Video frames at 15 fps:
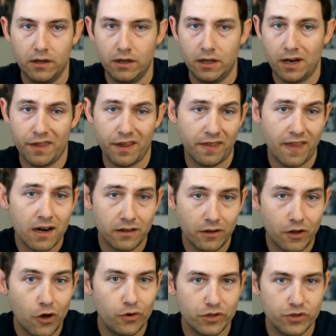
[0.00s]
And I think that
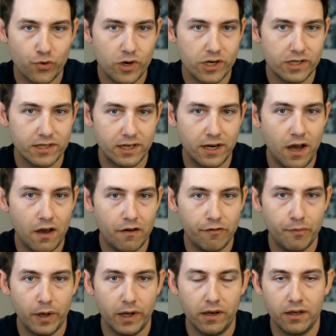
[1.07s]
alone is reason enough,
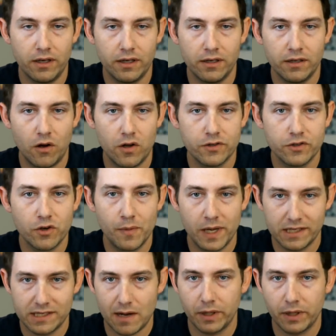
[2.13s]
but it also
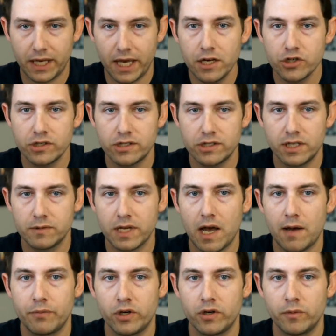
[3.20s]
makes application teams
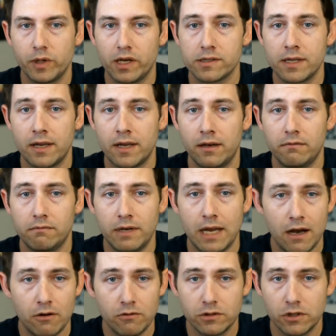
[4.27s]
happier because they
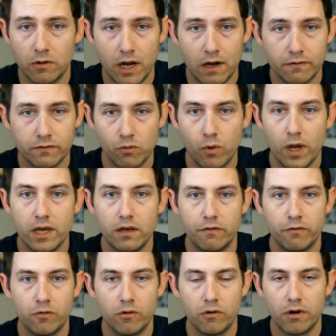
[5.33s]
now don't have to wait
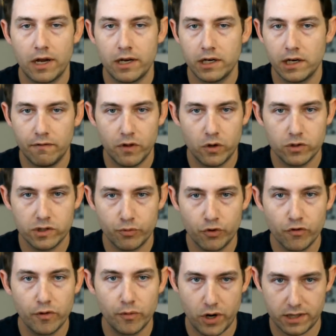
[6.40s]
for any of those
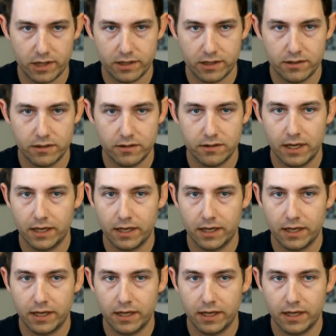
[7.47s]
approval processes.